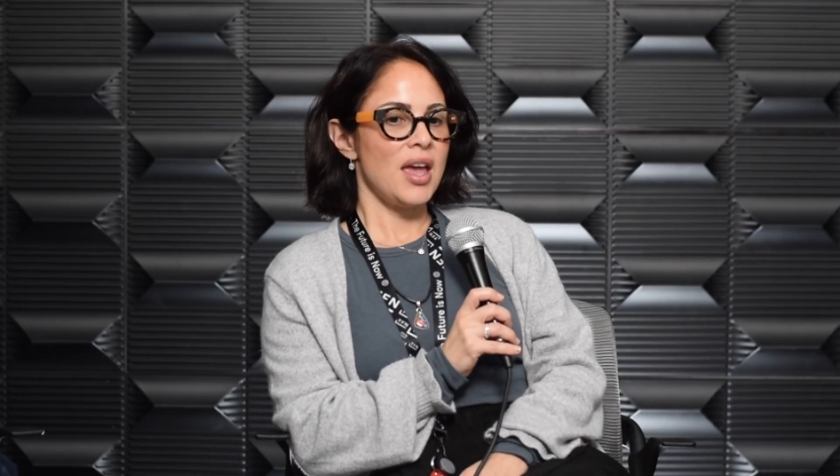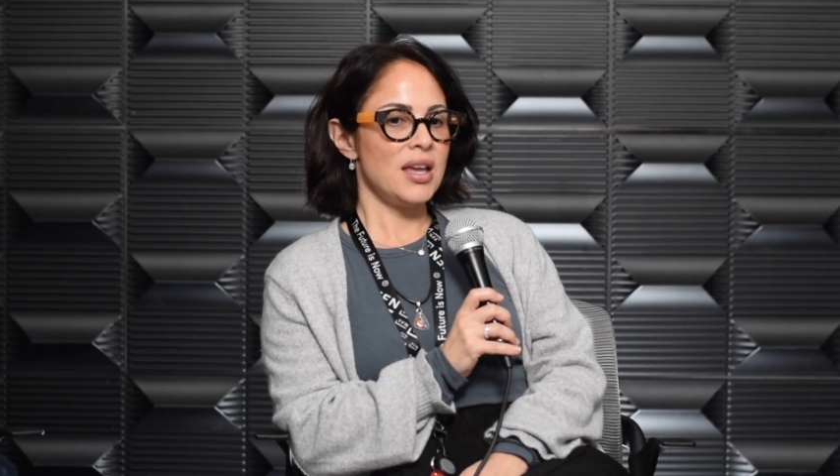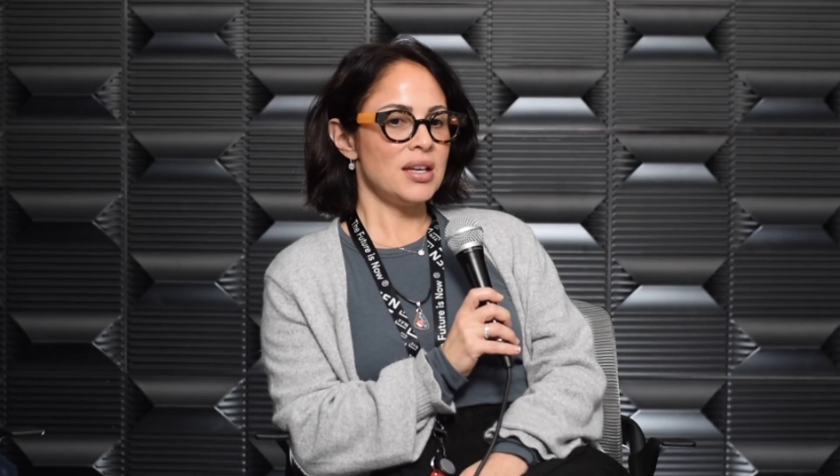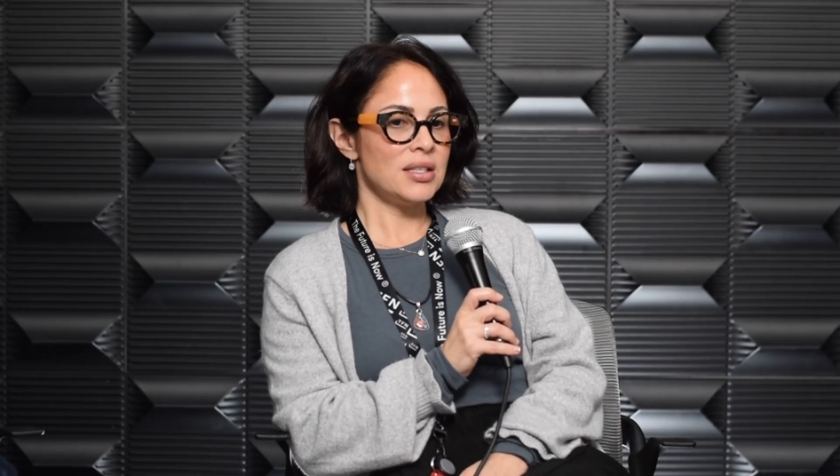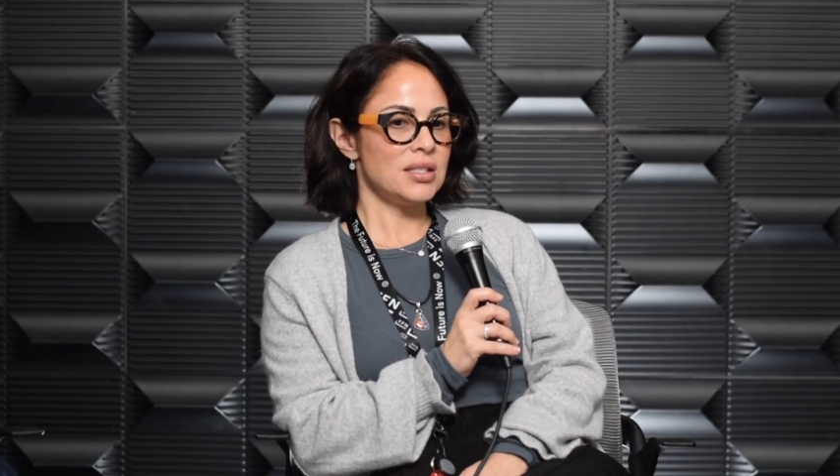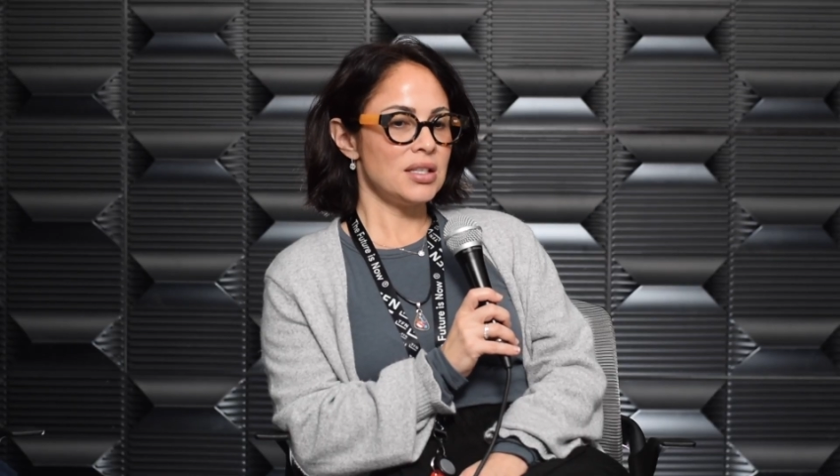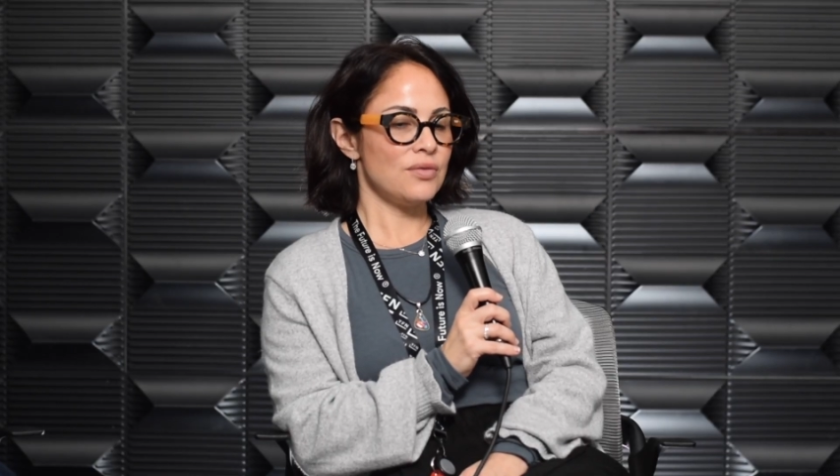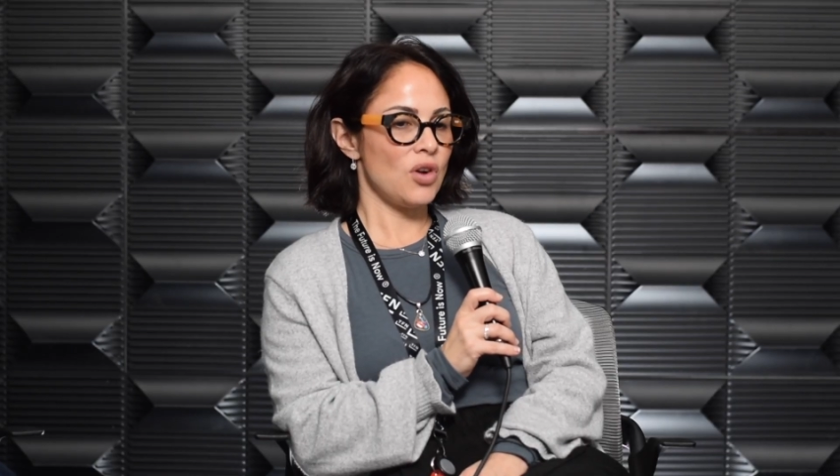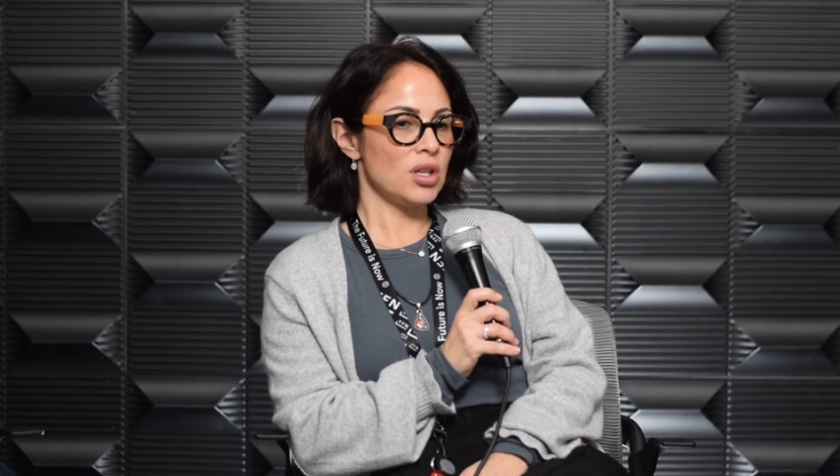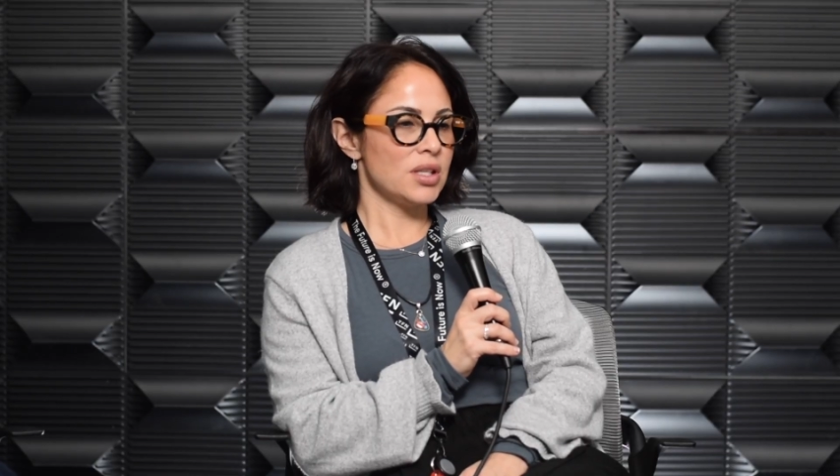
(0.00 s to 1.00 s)
And
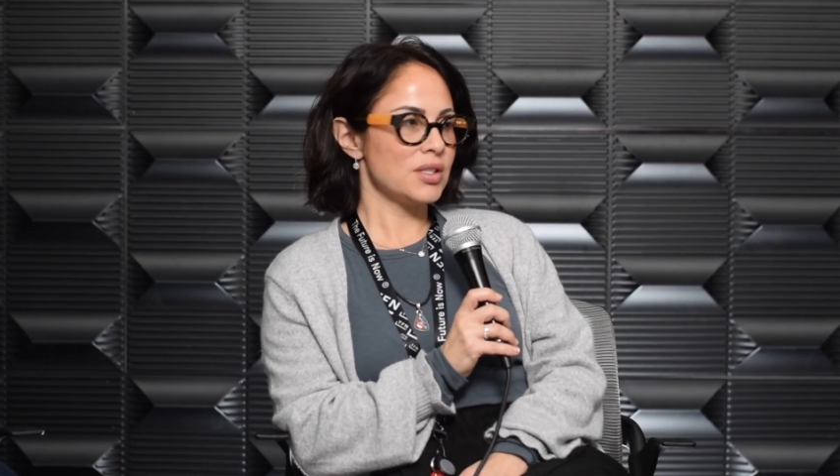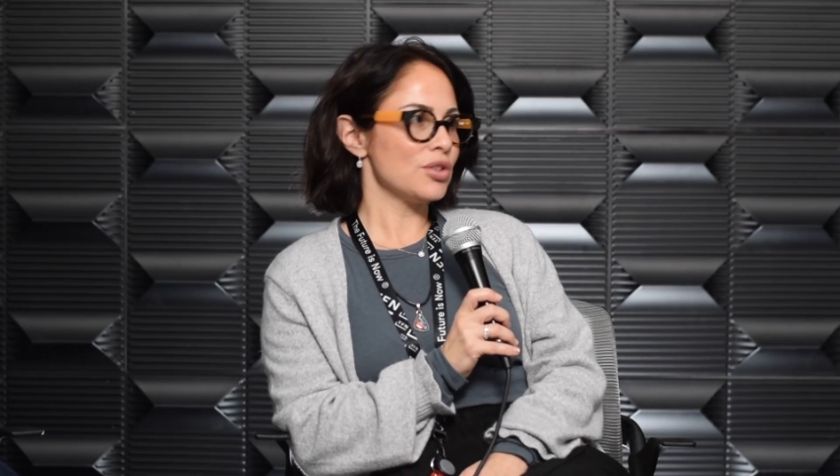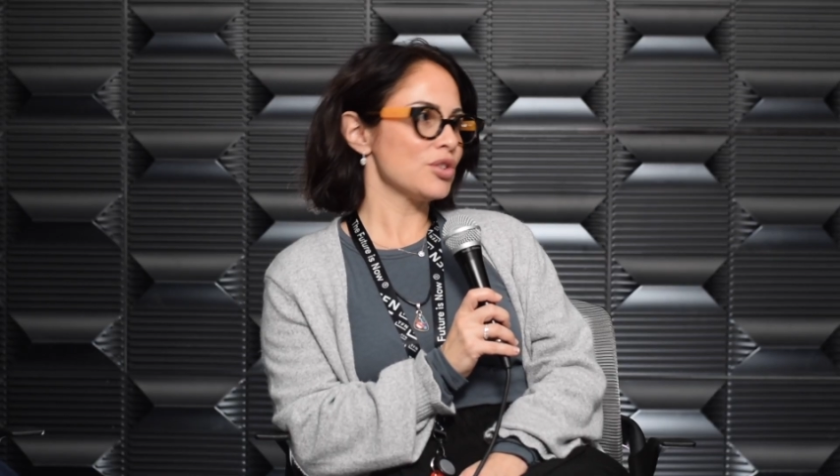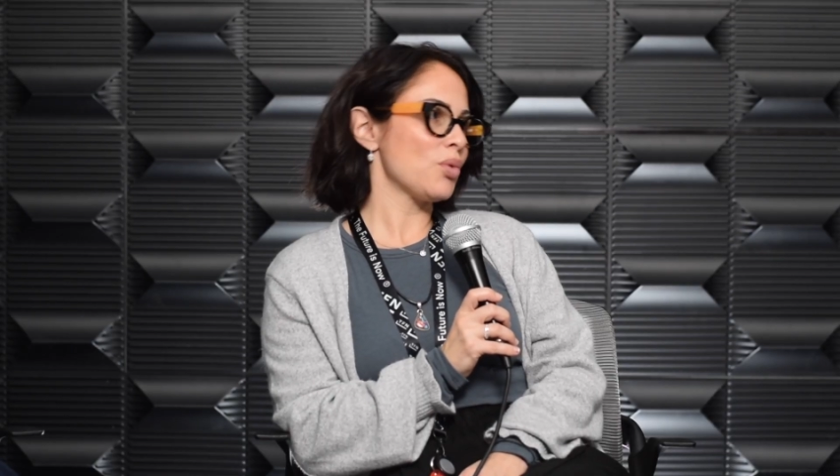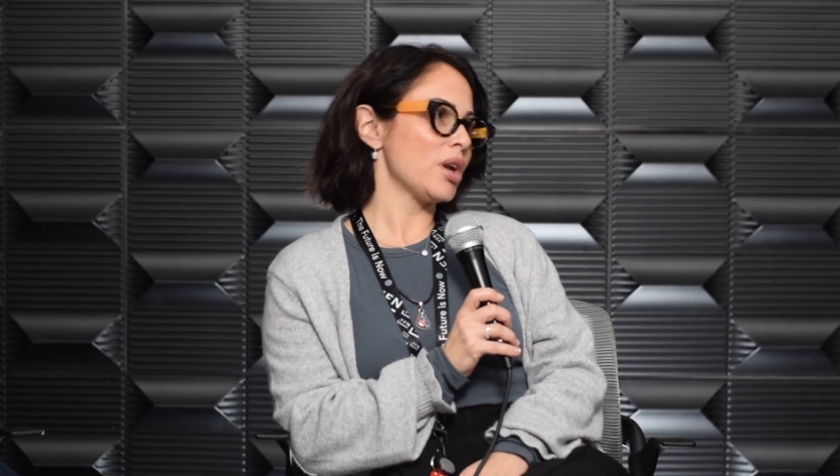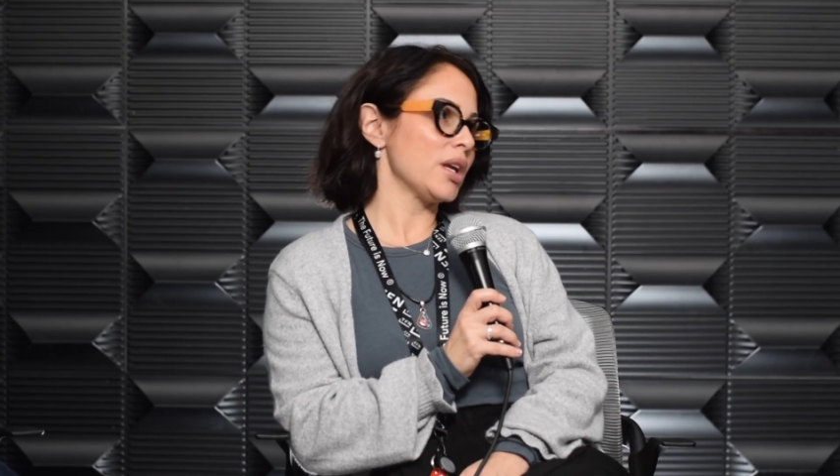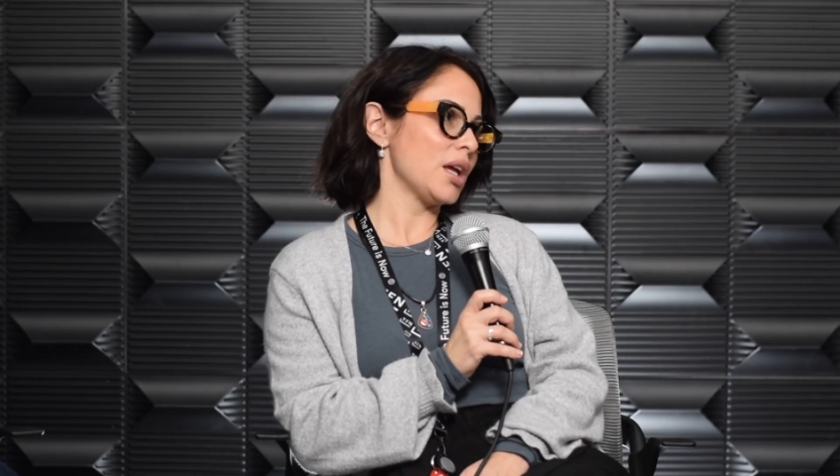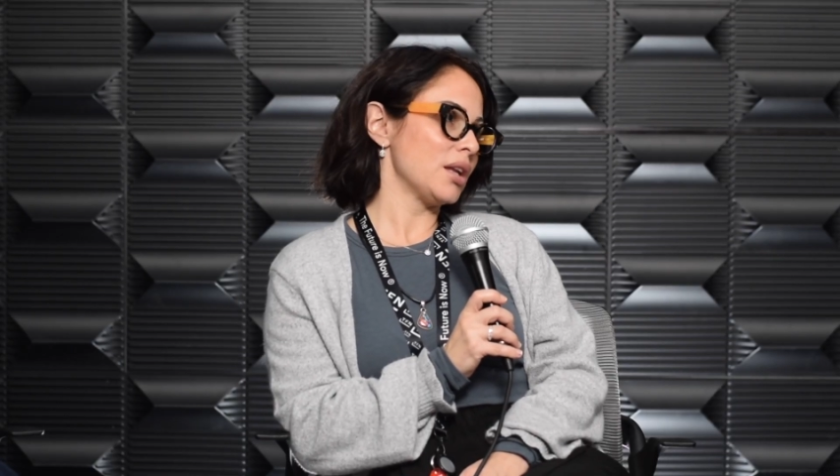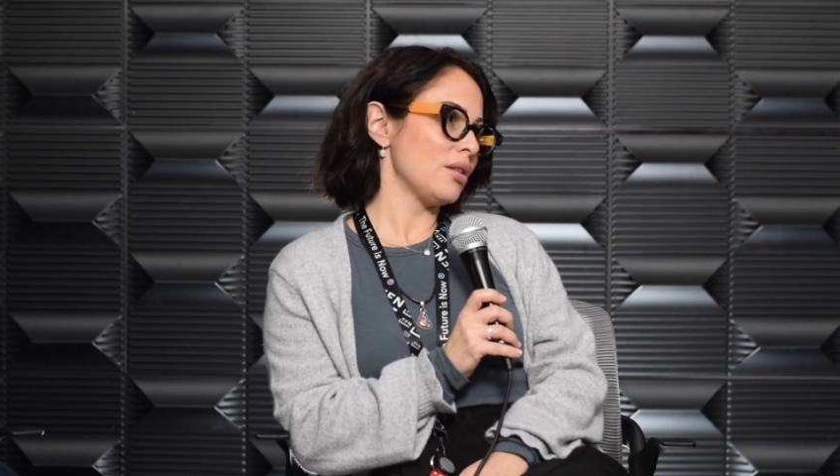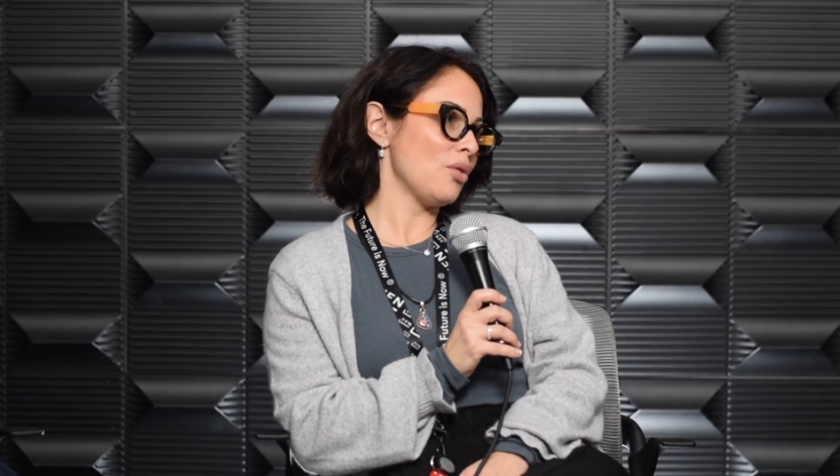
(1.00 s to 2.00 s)
if our listeners want to get